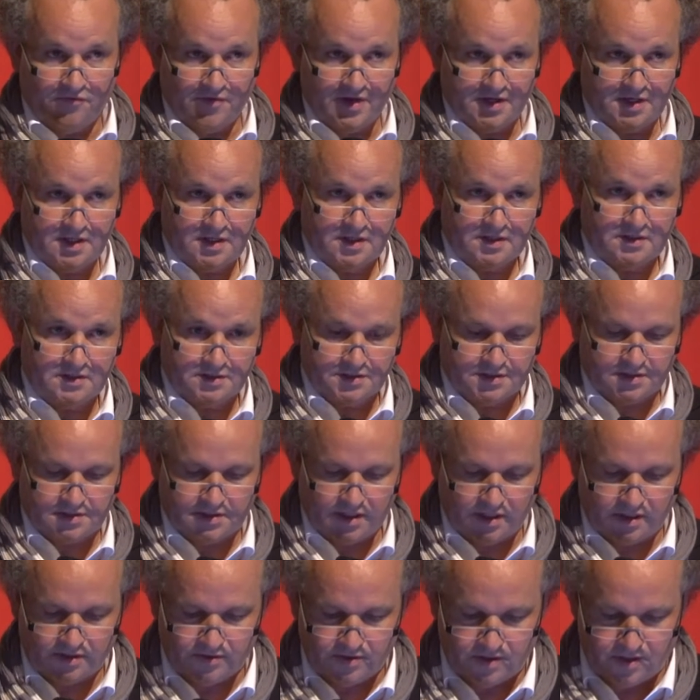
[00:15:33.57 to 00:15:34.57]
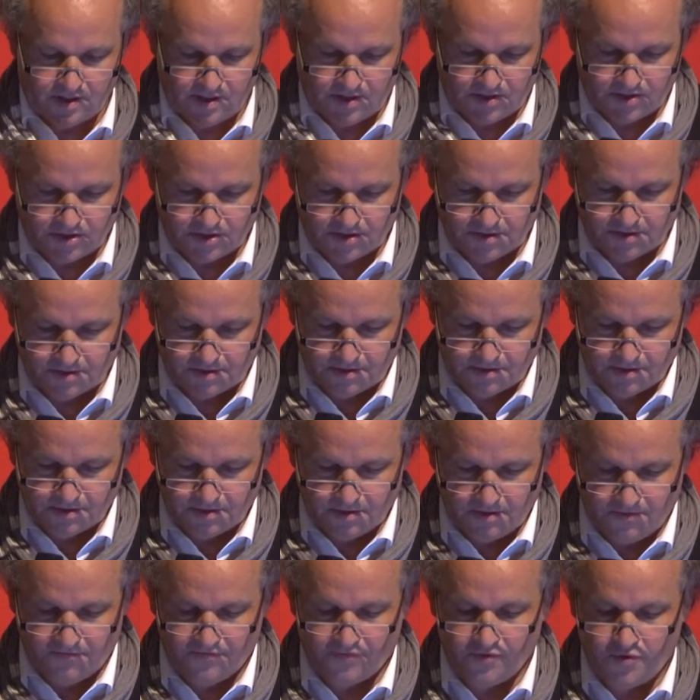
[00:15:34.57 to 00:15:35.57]
radical segregation
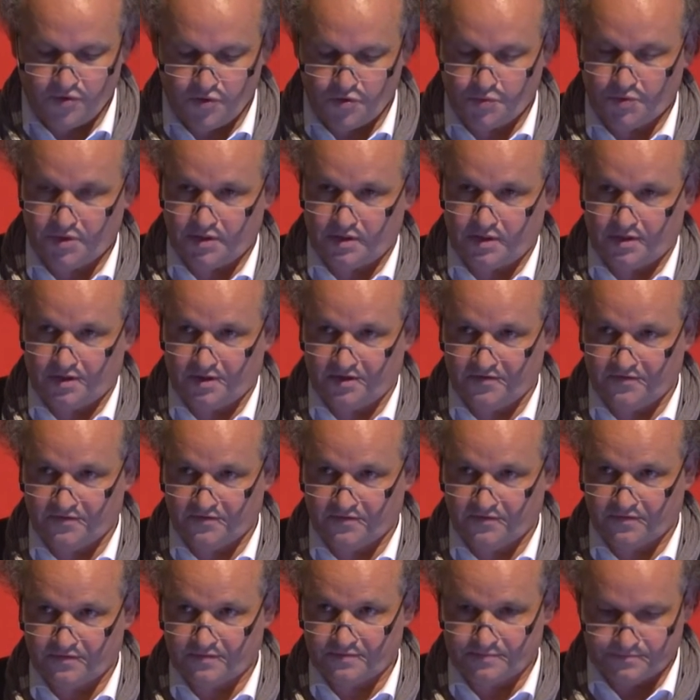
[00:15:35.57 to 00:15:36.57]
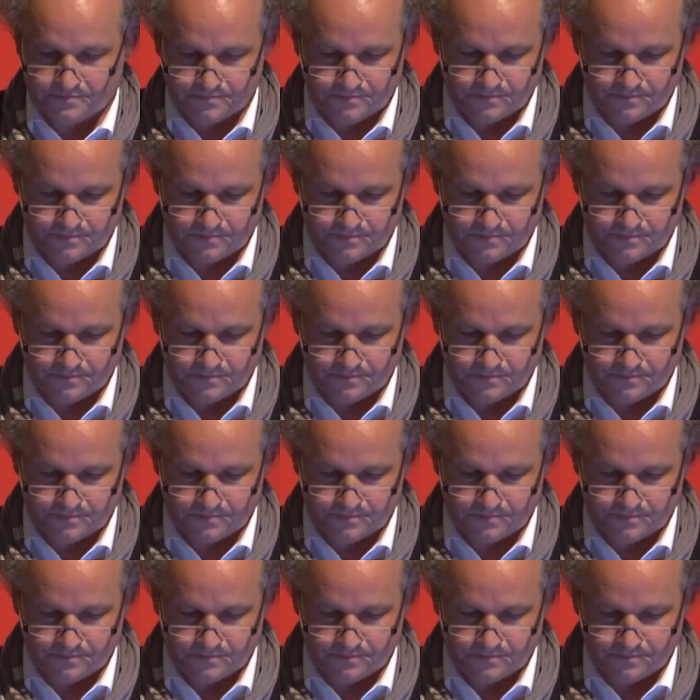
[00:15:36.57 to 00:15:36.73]
of urban life.